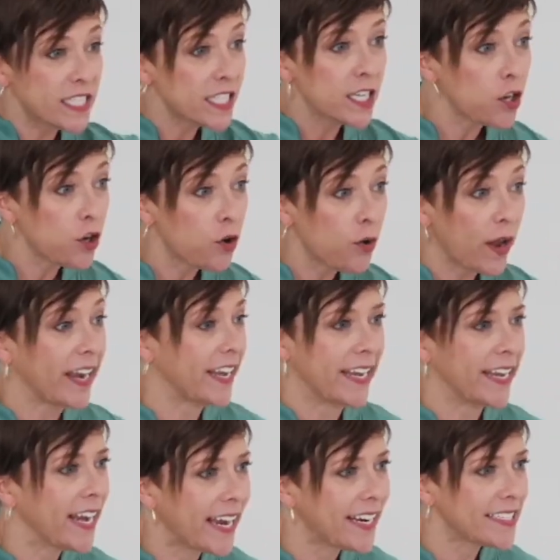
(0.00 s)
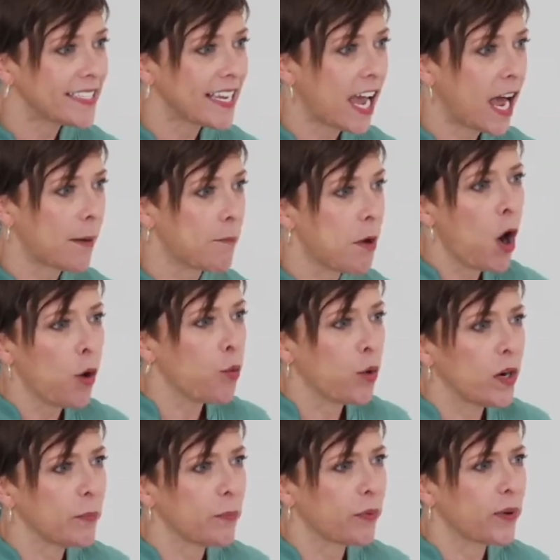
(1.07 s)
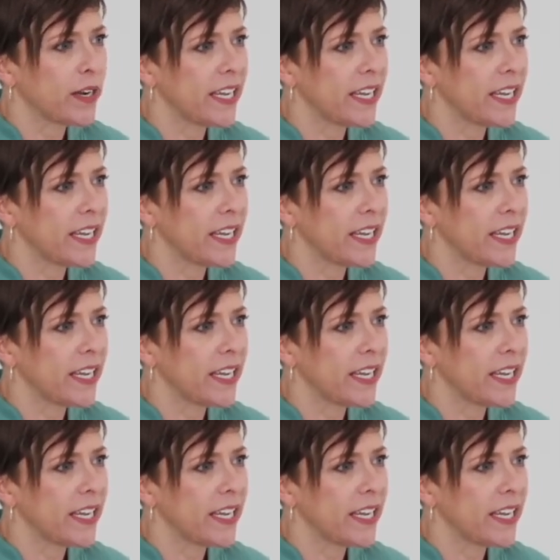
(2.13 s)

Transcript: With morals of a cockroach,